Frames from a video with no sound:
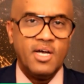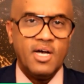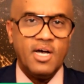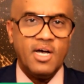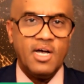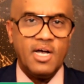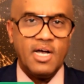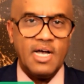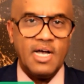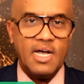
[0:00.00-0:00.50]

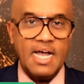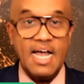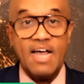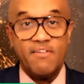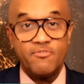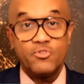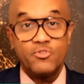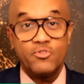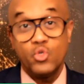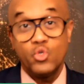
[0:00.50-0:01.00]

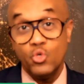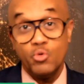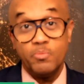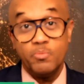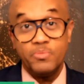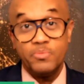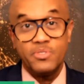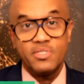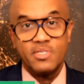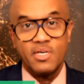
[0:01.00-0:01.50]
have
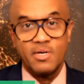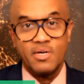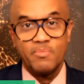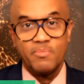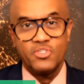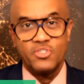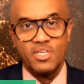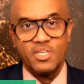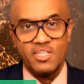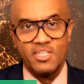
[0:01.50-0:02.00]
troops
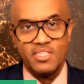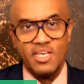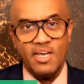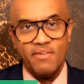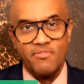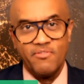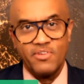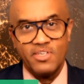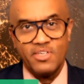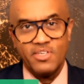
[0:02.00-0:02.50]
representing the
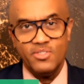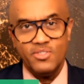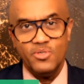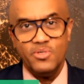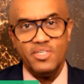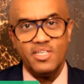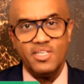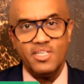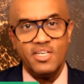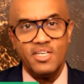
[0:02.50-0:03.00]
African
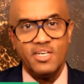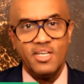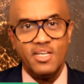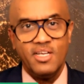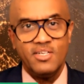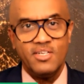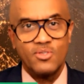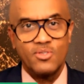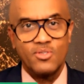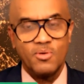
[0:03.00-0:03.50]
Union in
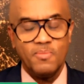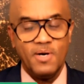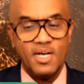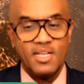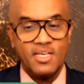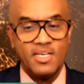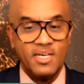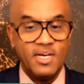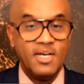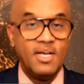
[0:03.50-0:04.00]

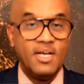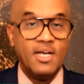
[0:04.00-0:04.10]
Somalia,